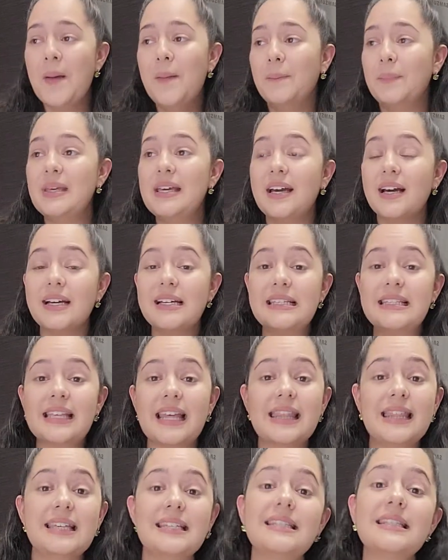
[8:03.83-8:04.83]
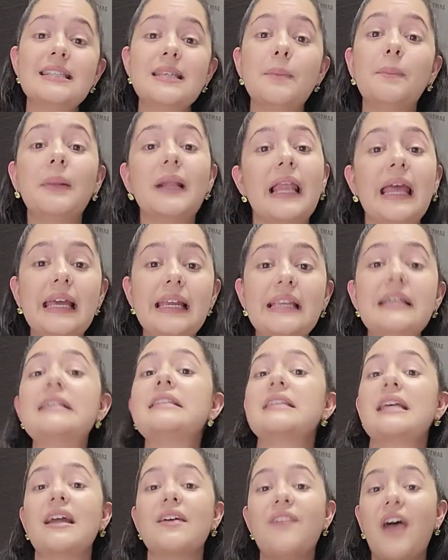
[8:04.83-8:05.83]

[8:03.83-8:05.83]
because this is a playlist that I've